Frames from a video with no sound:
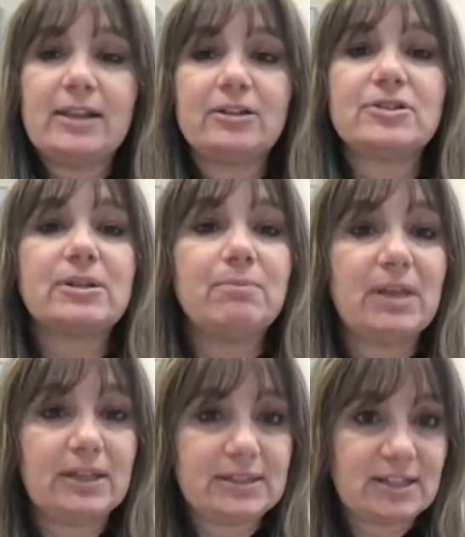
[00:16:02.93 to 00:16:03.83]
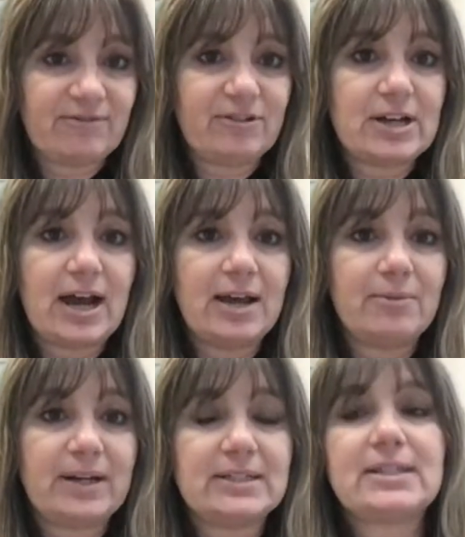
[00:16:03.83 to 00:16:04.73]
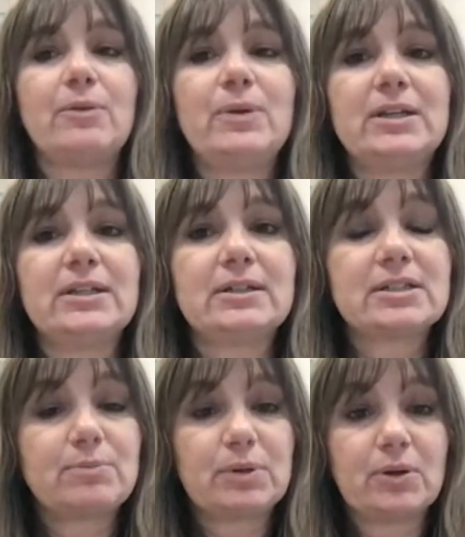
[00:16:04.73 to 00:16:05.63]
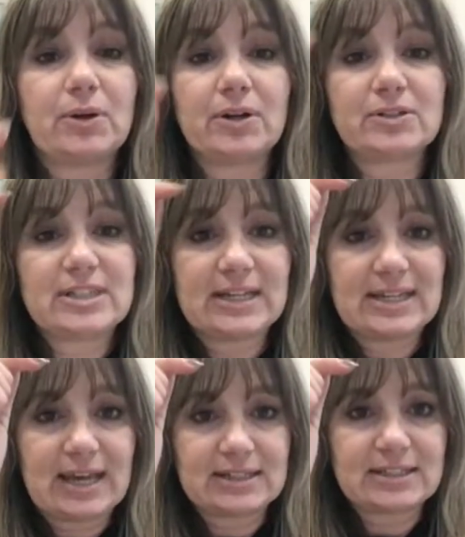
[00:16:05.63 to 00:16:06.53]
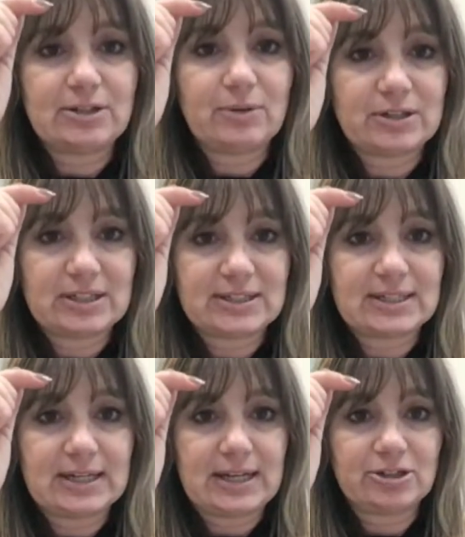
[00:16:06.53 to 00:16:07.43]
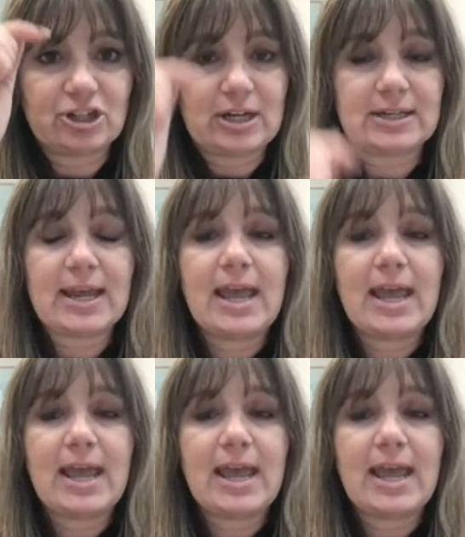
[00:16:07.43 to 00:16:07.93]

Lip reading: There's a million different highways that we can explore to get to our destination.